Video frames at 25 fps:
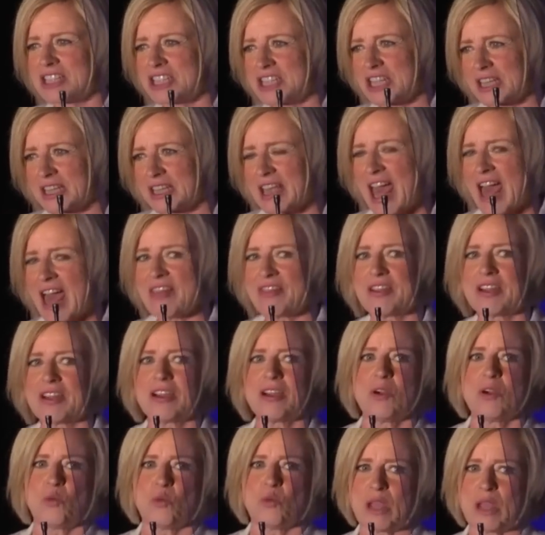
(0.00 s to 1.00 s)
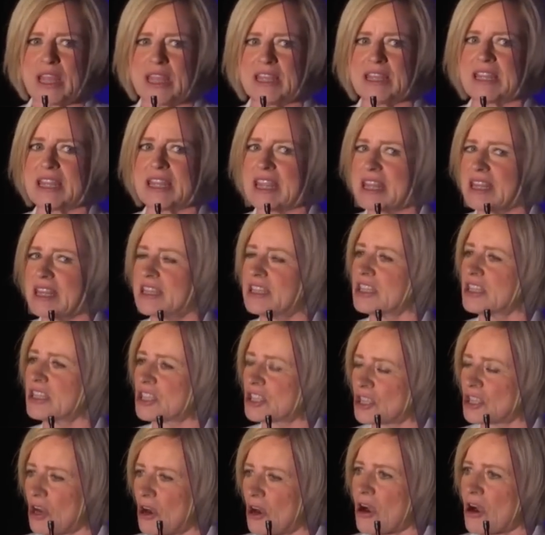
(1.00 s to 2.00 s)
Together, we need to
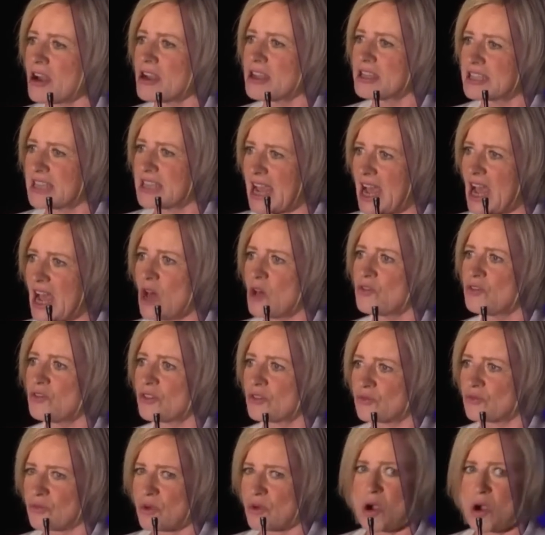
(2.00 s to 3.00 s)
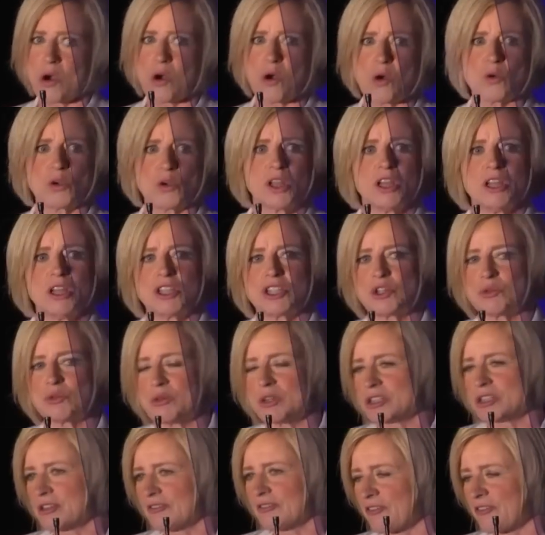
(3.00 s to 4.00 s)
start down the road to a
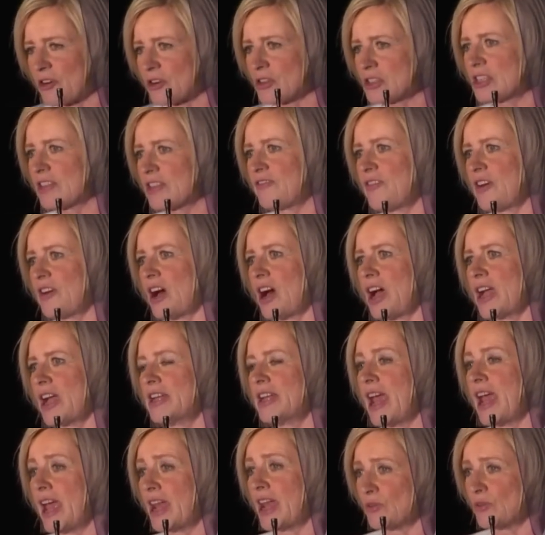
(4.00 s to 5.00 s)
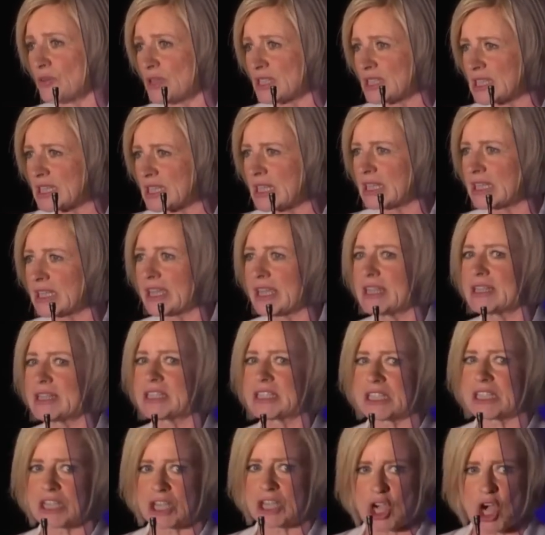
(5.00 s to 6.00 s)
diversified and resilient
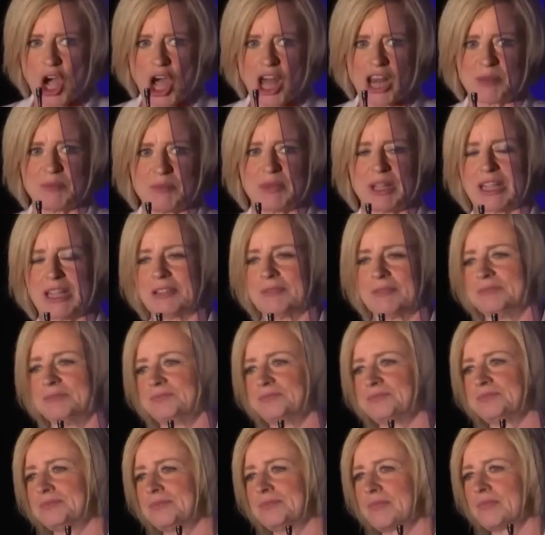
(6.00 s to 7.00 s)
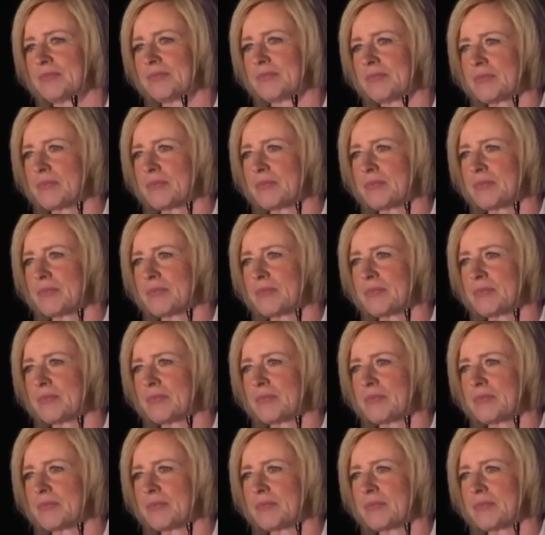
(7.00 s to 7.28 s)
economy.